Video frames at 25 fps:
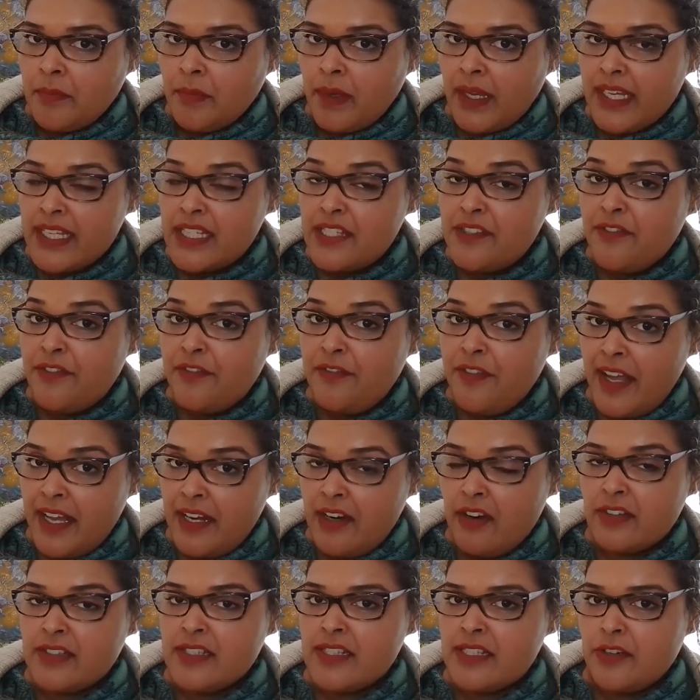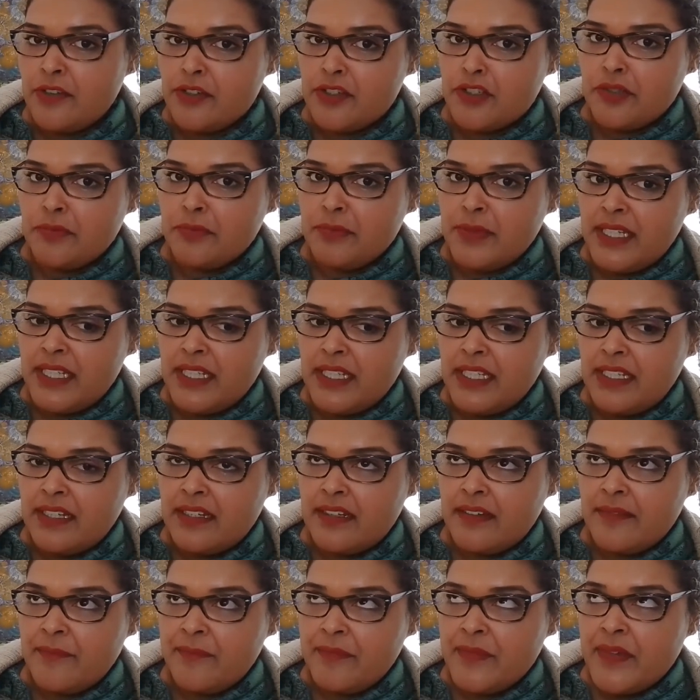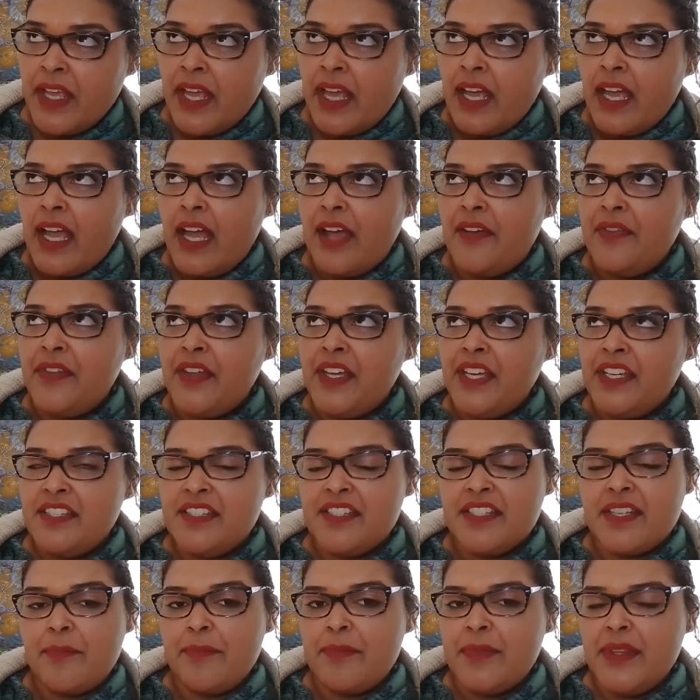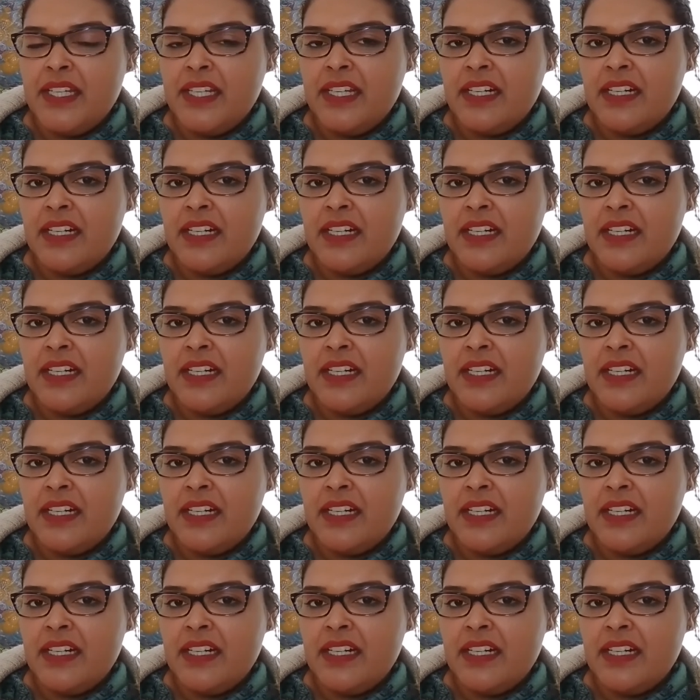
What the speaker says: is fed on social media, and there is something